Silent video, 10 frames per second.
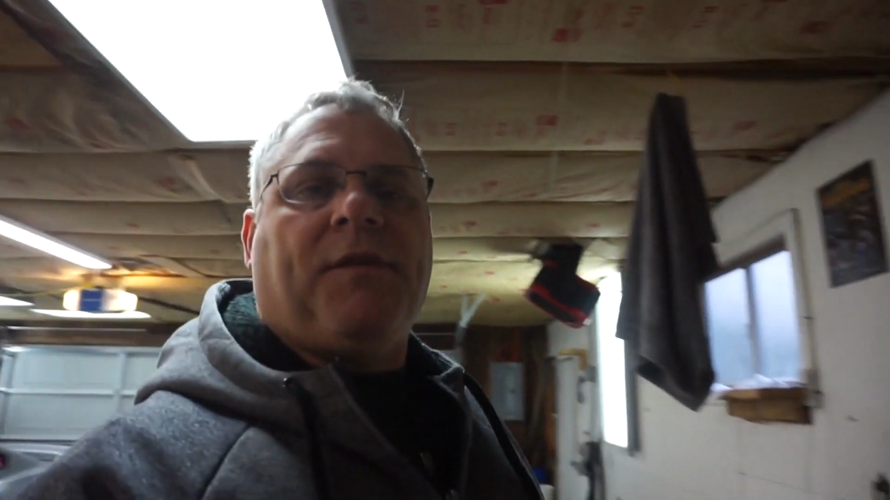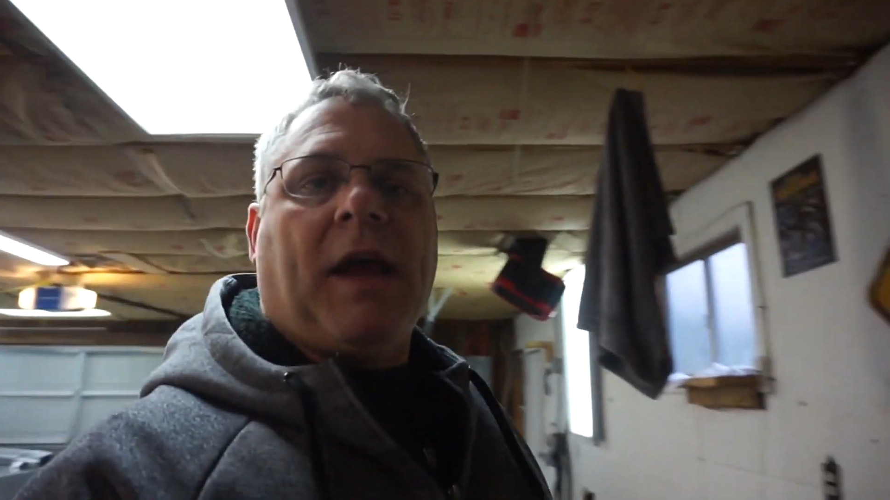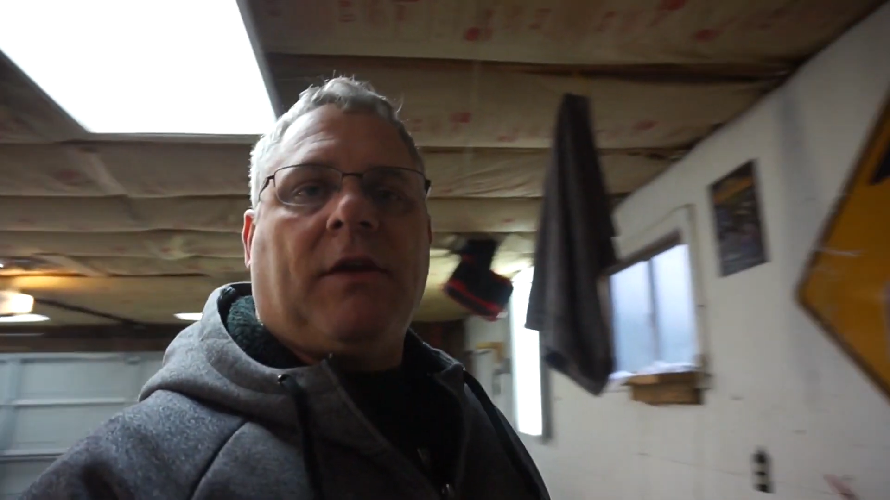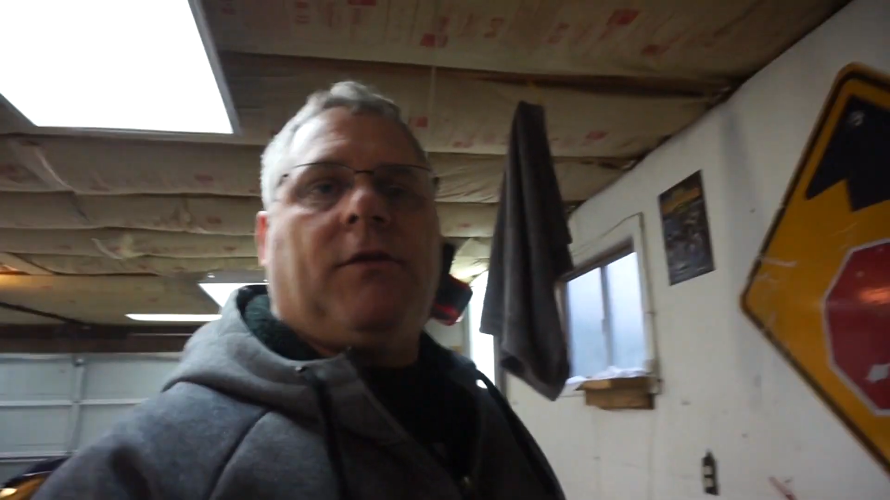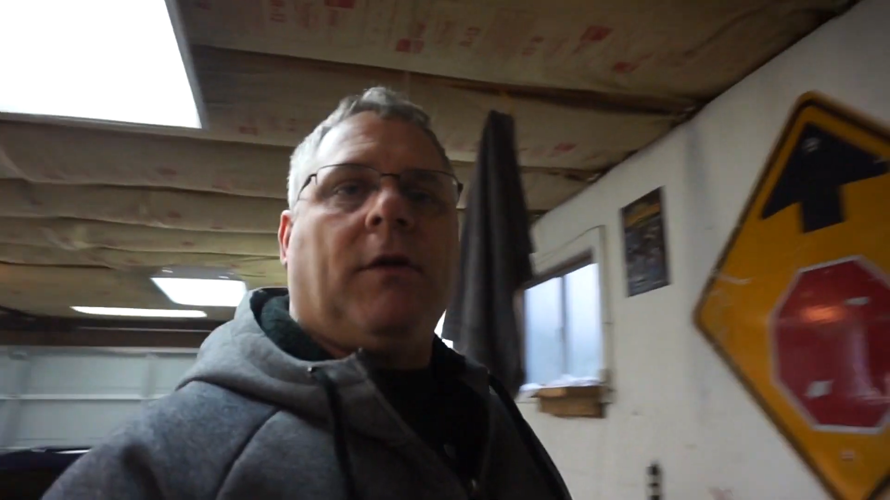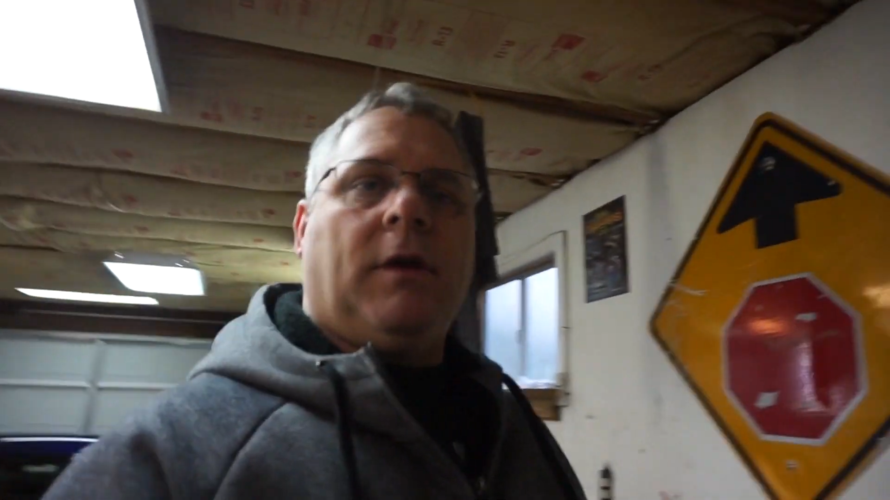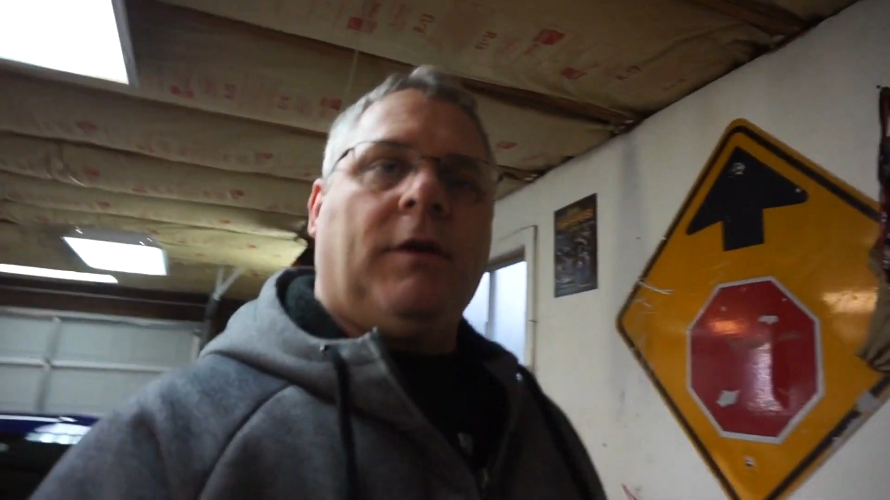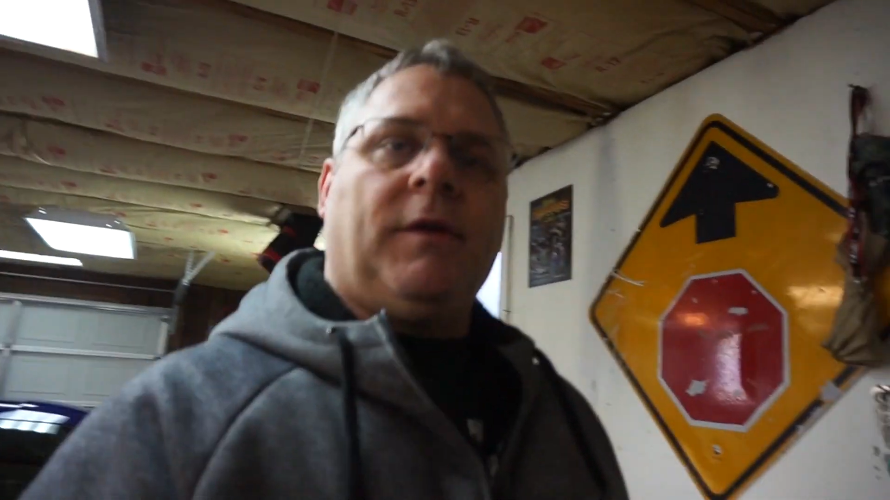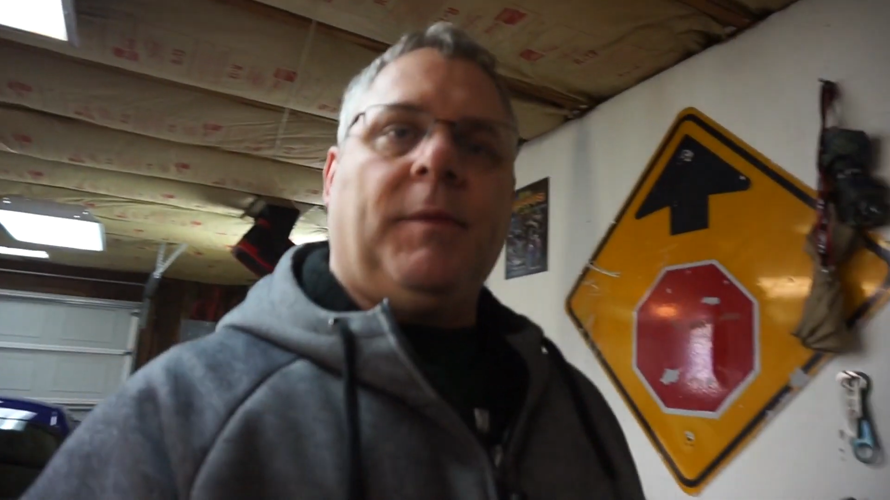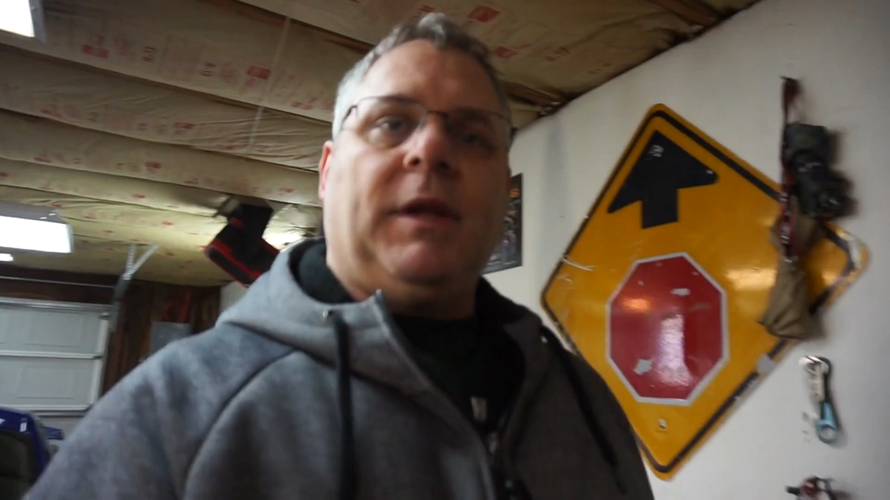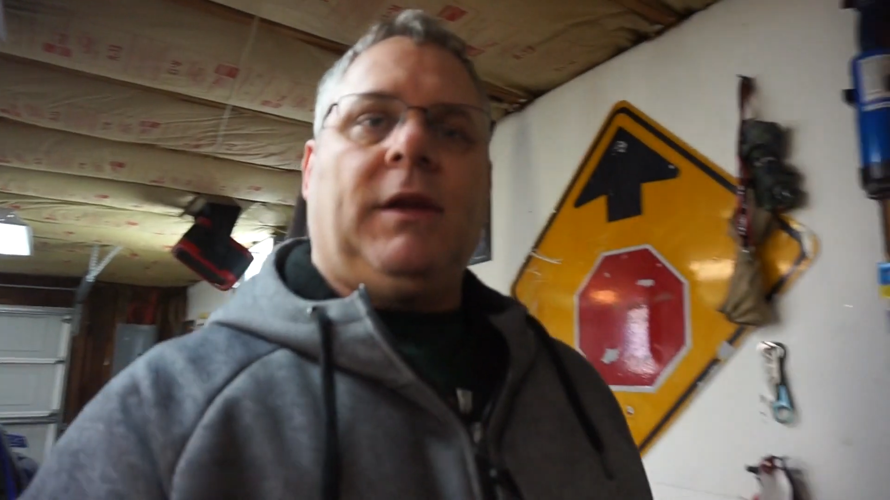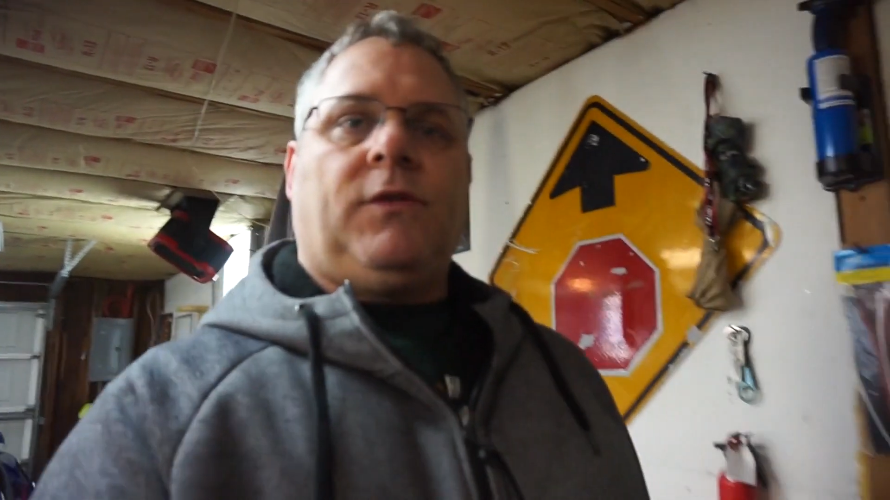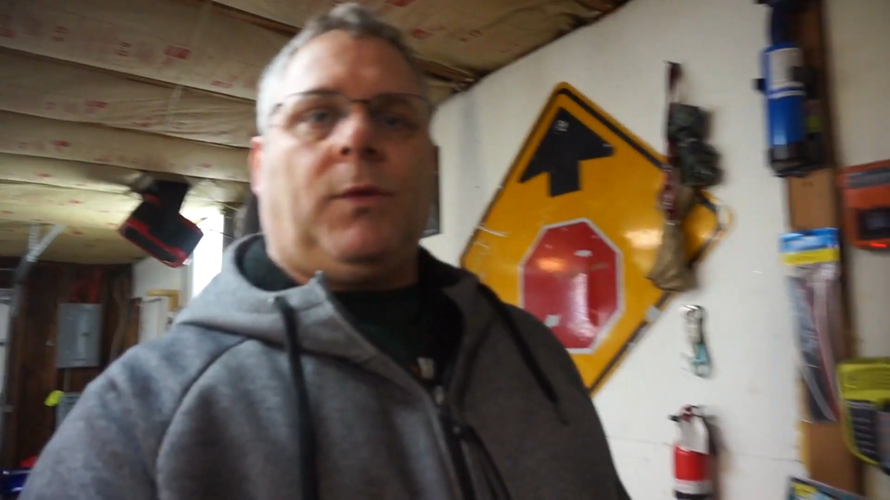faster than some of these